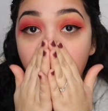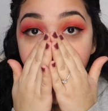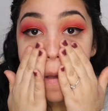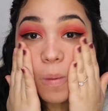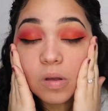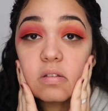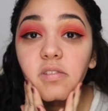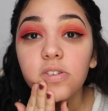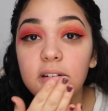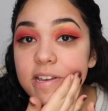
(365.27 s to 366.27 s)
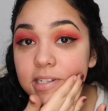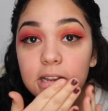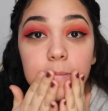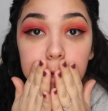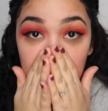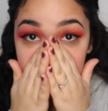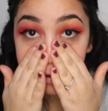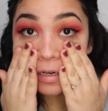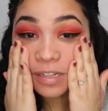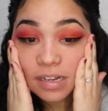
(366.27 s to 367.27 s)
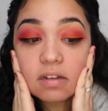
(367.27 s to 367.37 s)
20-something degrees